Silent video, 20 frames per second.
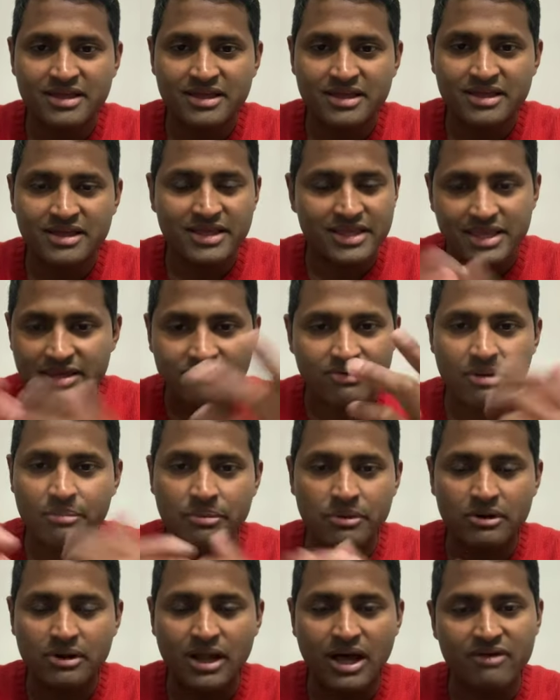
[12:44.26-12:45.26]
Give up on
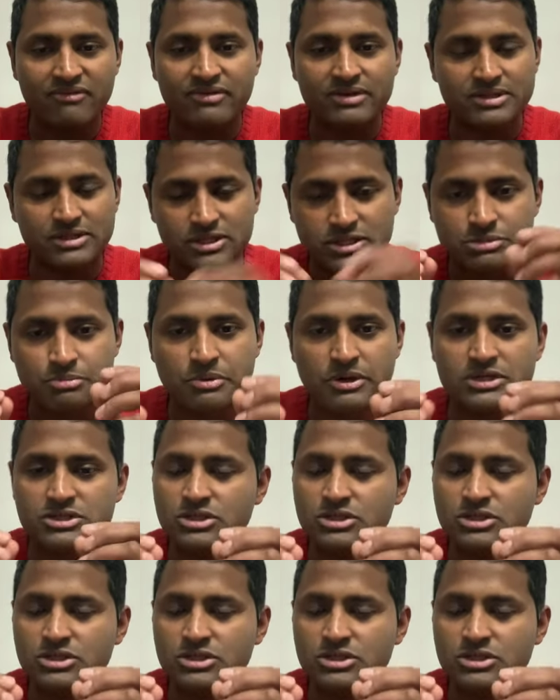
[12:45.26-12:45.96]
life. The spiritual